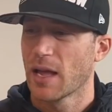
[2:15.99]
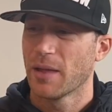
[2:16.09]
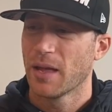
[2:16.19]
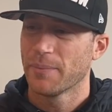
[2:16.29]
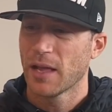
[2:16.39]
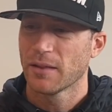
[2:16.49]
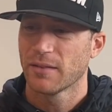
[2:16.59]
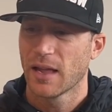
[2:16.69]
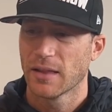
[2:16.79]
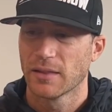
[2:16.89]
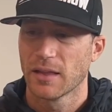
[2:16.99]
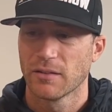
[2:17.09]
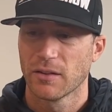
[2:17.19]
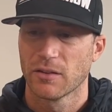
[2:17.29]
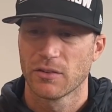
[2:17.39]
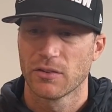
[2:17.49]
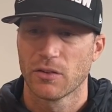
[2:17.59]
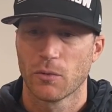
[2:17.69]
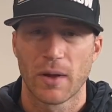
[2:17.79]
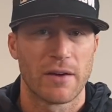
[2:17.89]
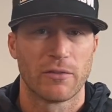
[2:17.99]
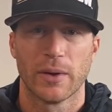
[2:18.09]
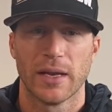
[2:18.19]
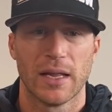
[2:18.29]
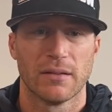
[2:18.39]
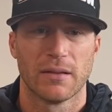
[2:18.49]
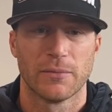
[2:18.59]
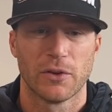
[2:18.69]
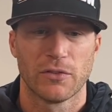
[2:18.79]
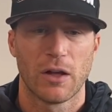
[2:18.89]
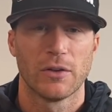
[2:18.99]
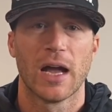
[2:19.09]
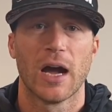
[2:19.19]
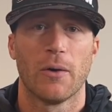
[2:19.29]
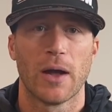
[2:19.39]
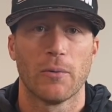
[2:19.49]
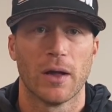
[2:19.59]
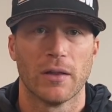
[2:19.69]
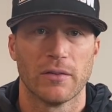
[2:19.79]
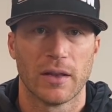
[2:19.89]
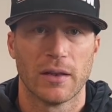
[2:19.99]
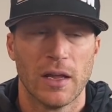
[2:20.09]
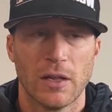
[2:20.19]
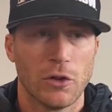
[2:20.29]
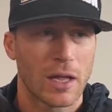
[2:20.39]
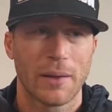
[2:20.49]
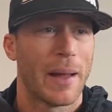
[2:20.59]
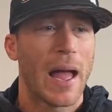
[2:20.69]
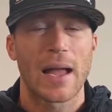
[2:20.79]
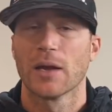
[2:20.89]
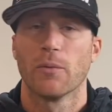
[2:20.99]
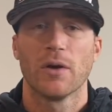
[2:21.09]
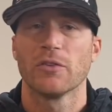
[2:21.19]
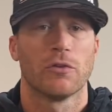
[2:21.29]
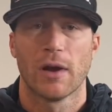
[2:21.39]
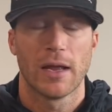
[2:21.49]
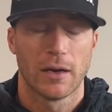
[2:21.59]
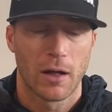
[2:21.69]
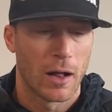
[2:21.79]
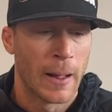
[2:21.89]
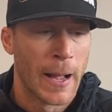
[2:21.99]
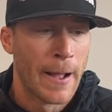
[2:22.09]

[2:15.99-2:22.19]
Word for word: I'm not, I'm not saying that this is the way everyone is. I'm just telling you how I was. And looking back, it wasn't right at all.